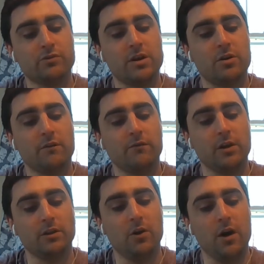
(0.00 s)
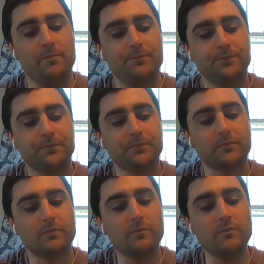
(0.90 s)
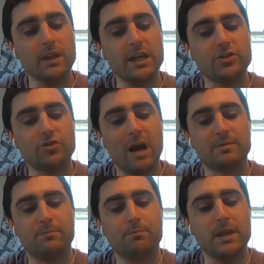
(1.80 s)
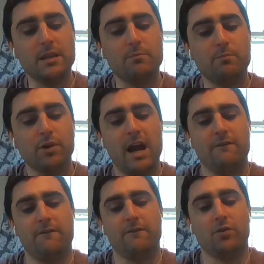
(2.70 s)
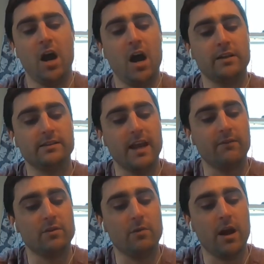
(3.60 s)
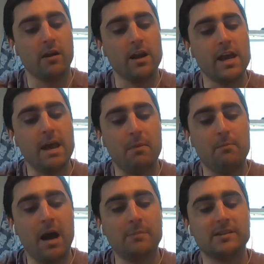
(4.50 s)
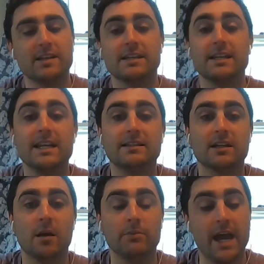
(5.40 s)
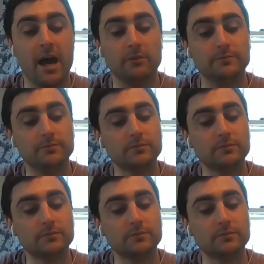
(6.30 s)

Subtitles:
on our front lawn. It drops big brown fronds everywhere, and my mom says it needs to come down.